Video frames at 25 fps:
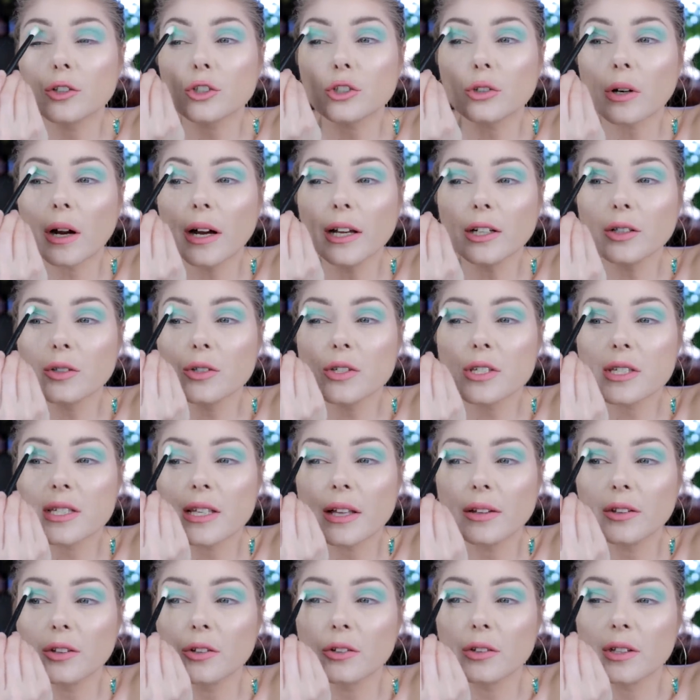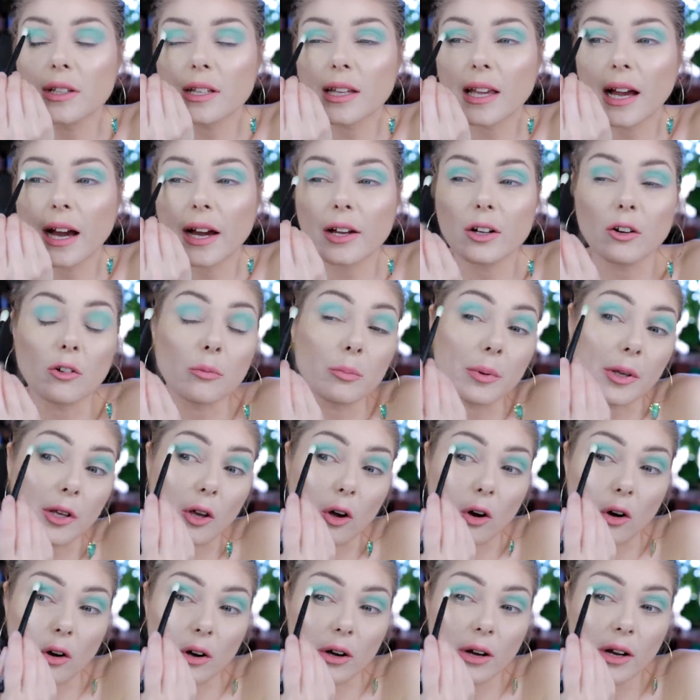try to send you the kind of P
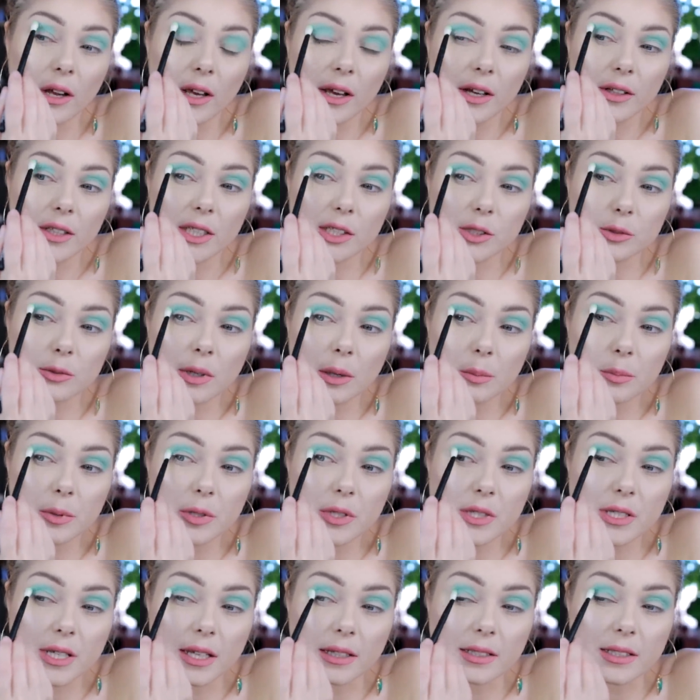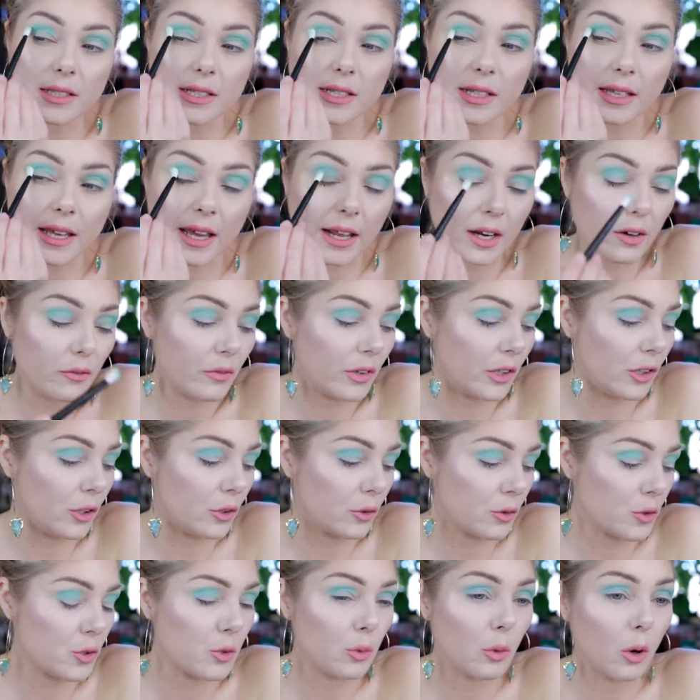R that represents the kind of
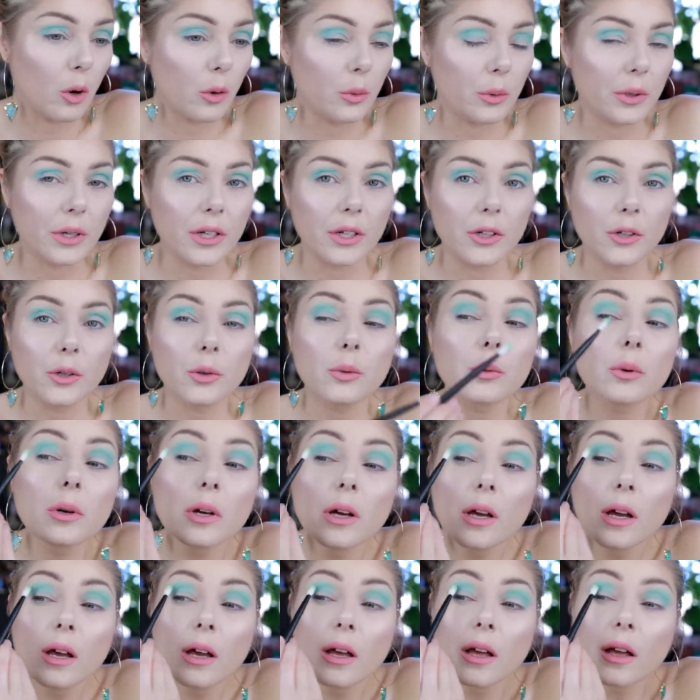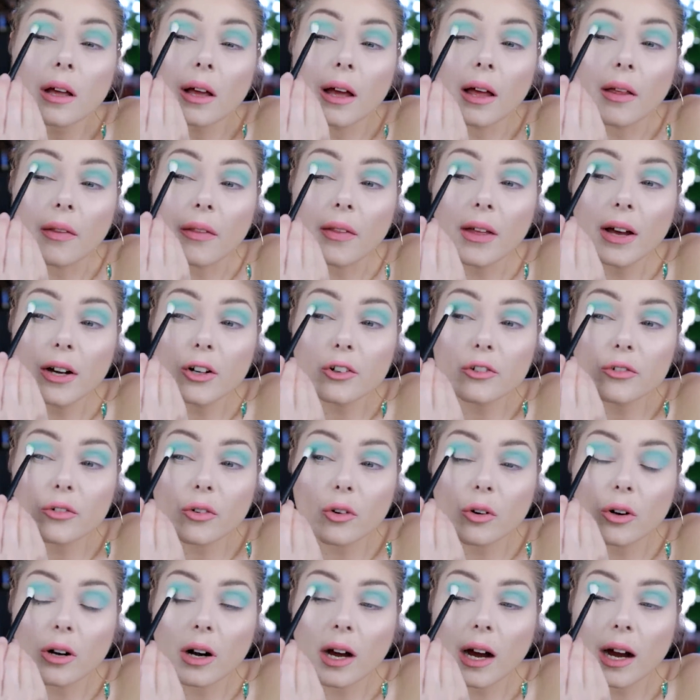videos you already do. And
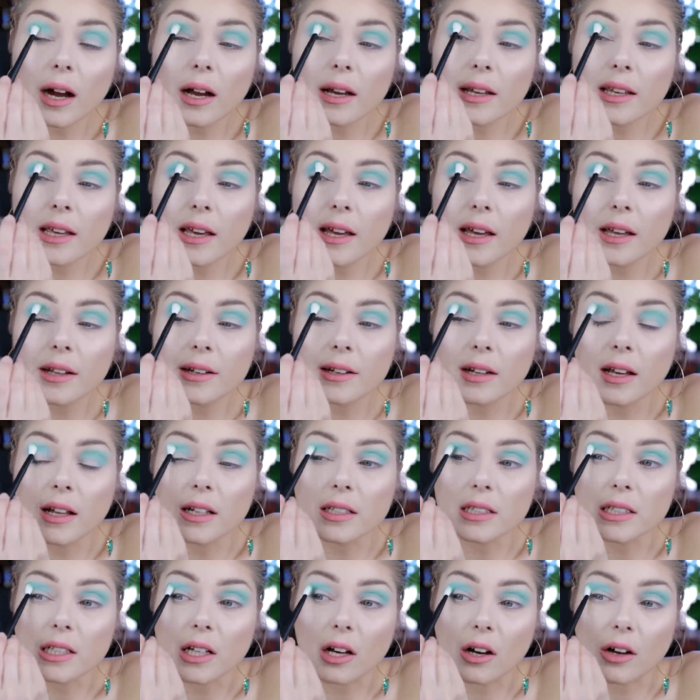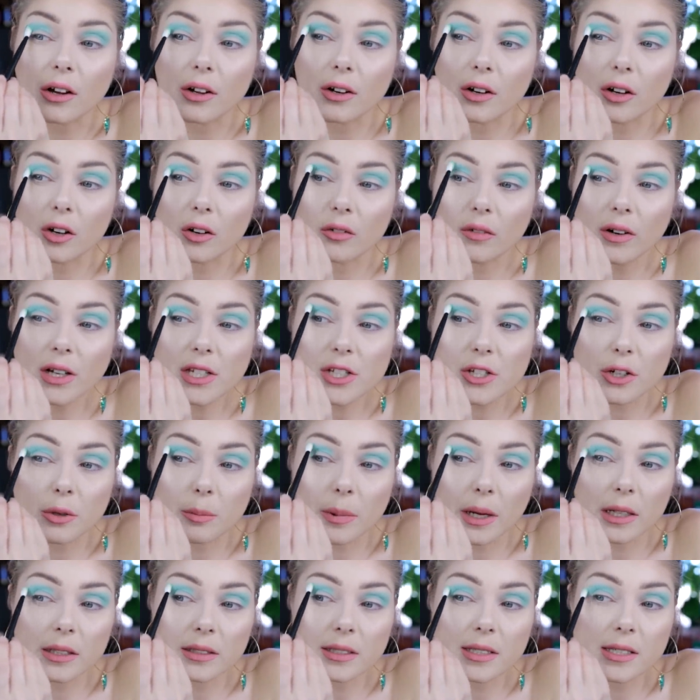therefore I get a lot of eyeshadow
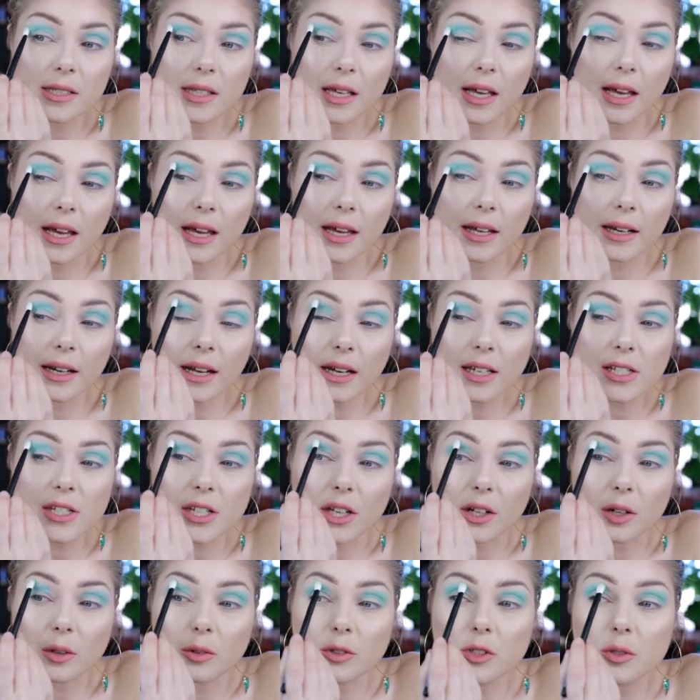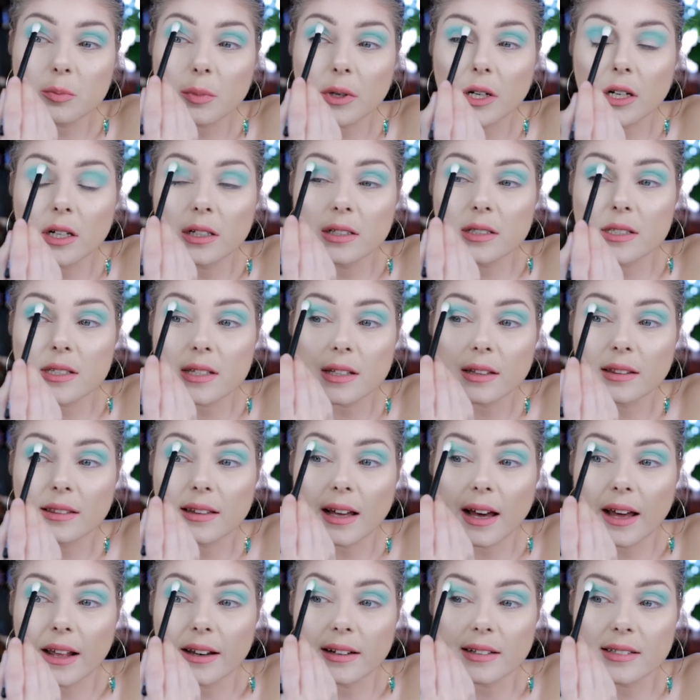palettes and eyeshadows, because
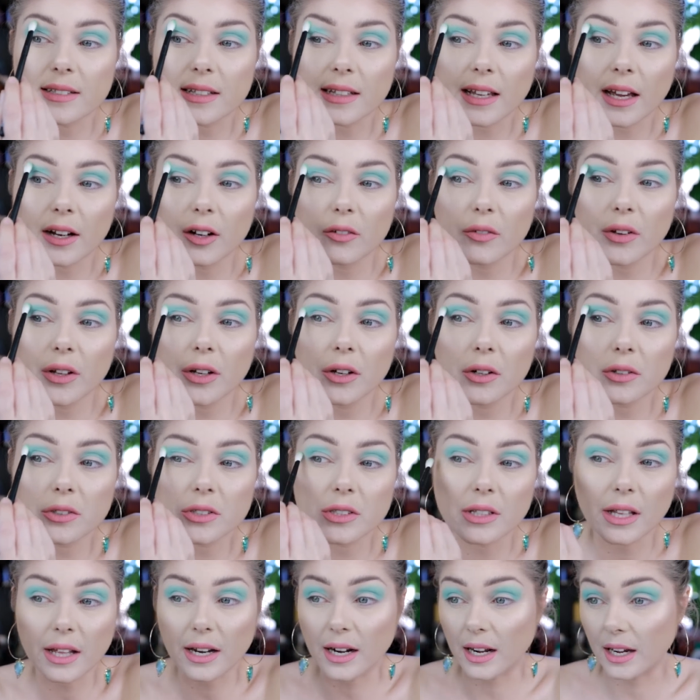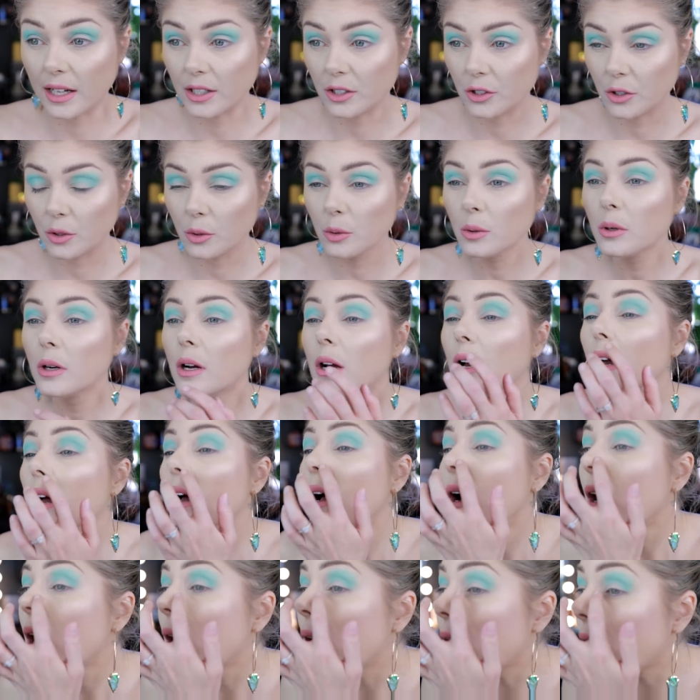that is the kind of videos that I do,
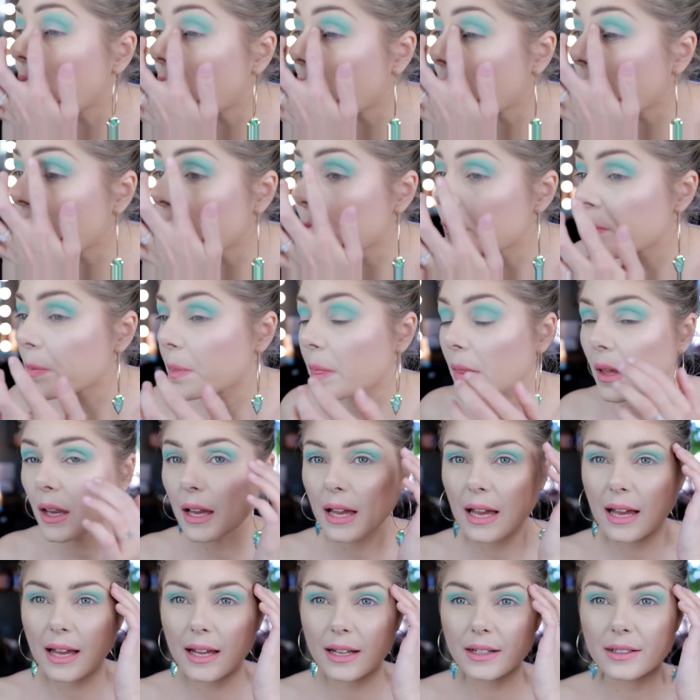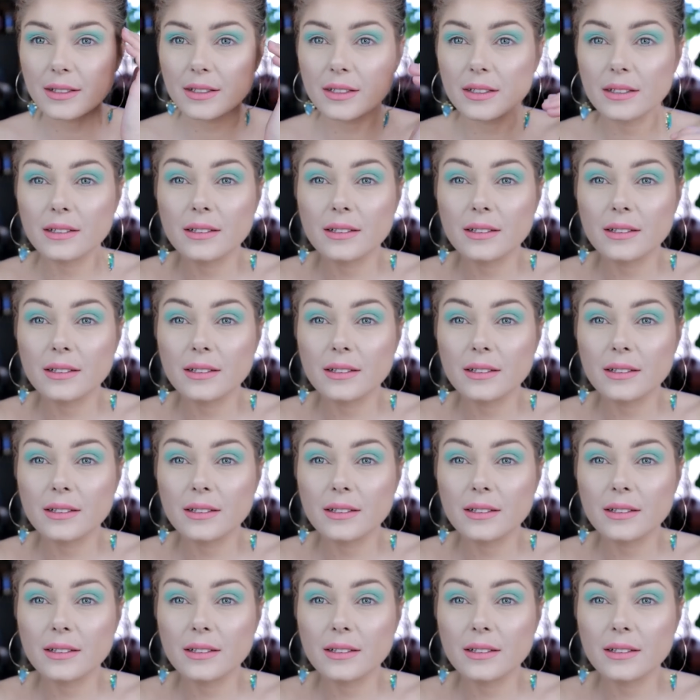um, and